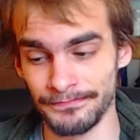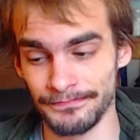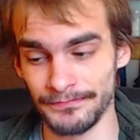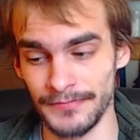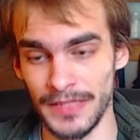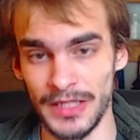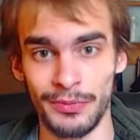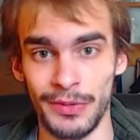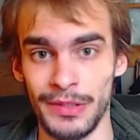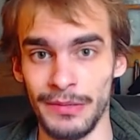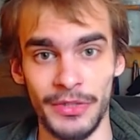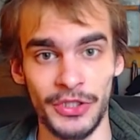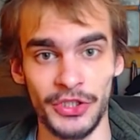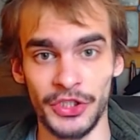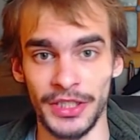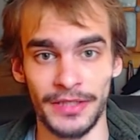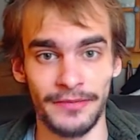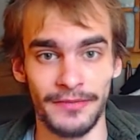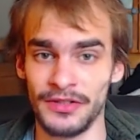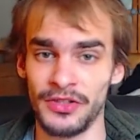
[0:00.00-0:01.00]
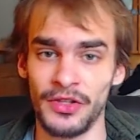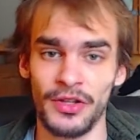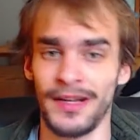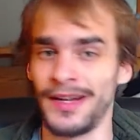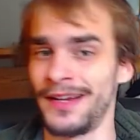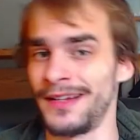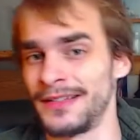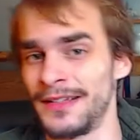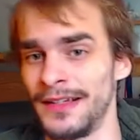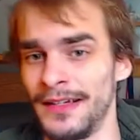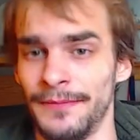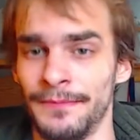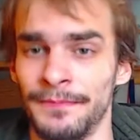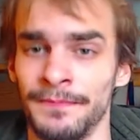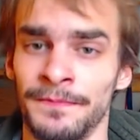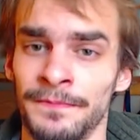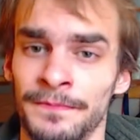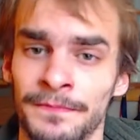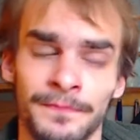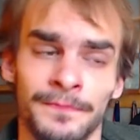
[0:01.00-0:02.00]
That's pretty much it. That's all I gotta say.
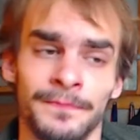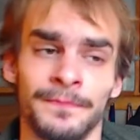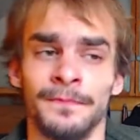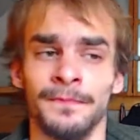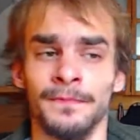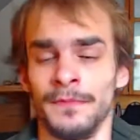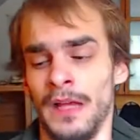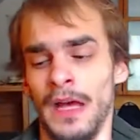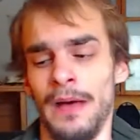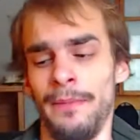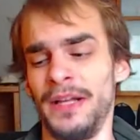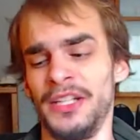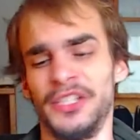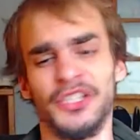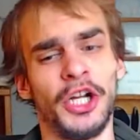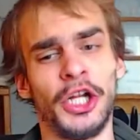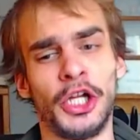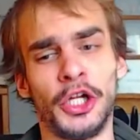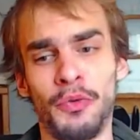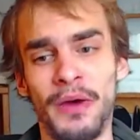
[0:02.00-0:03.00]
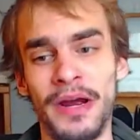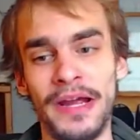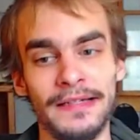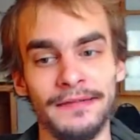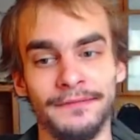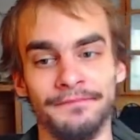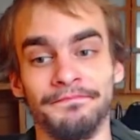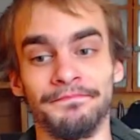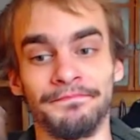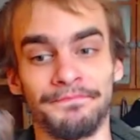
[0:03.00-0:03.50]
I bet y'all are waiting.